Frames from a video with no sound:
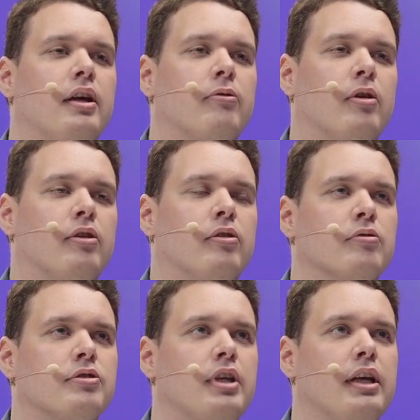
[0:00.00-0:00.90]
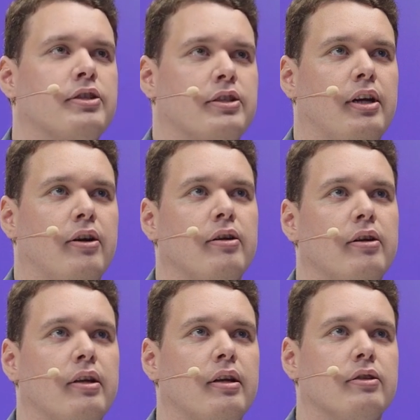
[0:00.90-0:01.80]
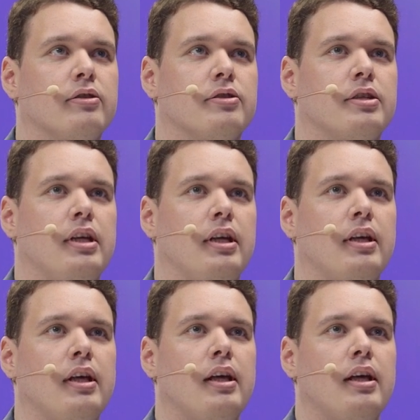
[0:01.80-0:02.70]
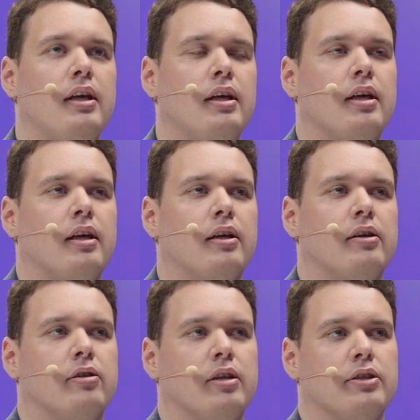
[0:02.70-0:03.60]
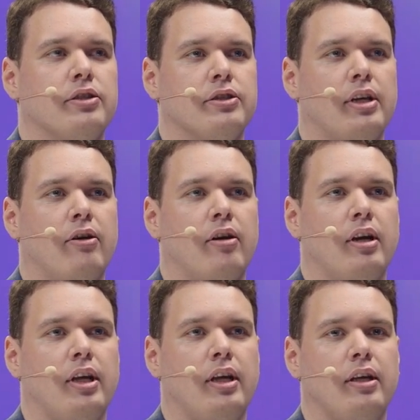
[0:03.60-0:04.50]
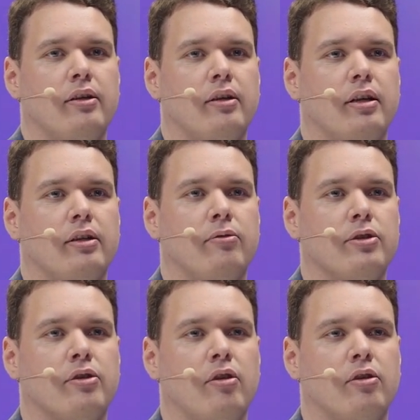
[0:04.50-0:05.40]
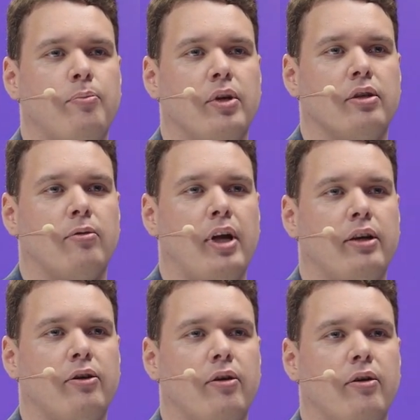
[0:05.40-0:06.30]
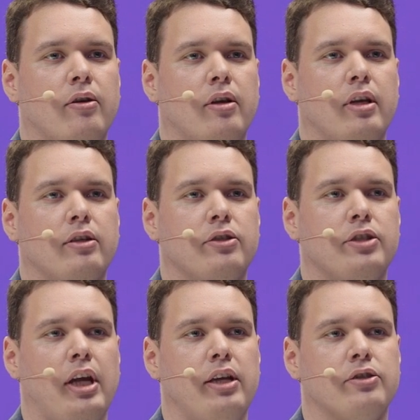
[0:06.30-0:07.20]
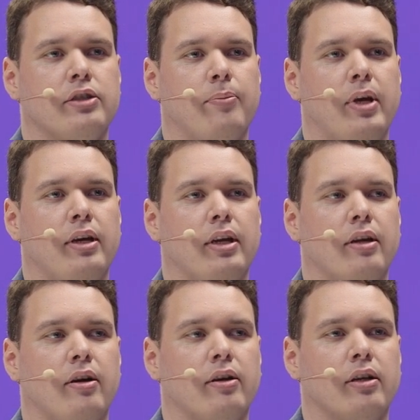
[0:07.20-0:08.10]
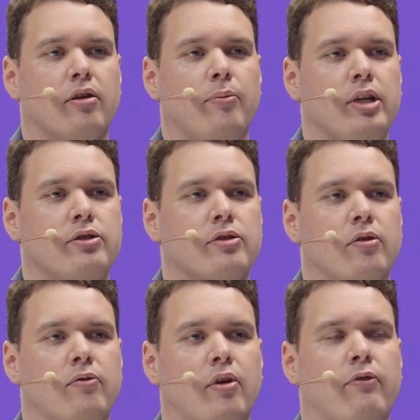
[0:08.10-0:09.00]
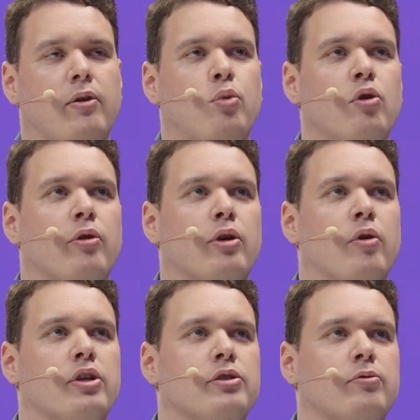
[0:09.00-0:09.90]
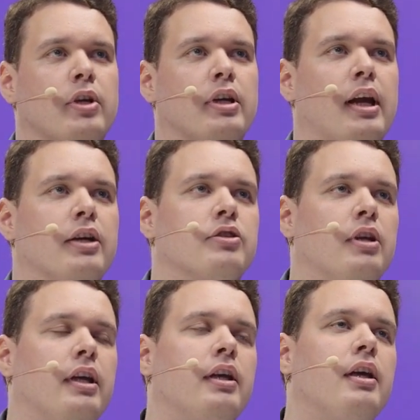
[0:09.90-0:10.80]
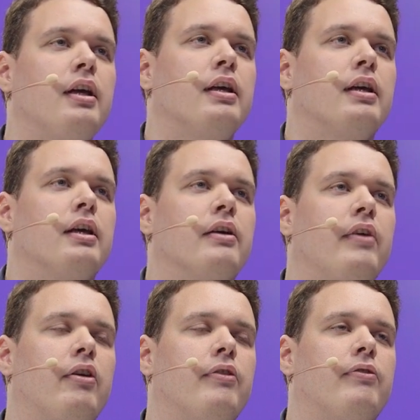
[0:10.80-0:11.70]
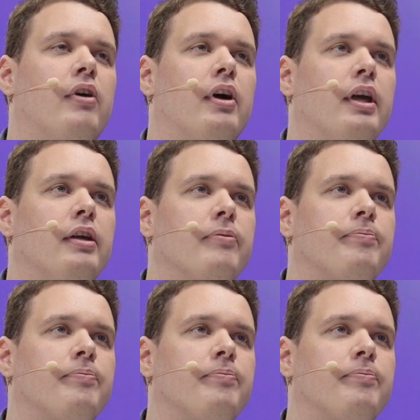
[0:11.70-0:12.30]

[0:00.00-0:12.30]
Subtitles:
run those tests there to see not necessarily the result, but rather the change depending on the commit. So for every pull request, we can actually verify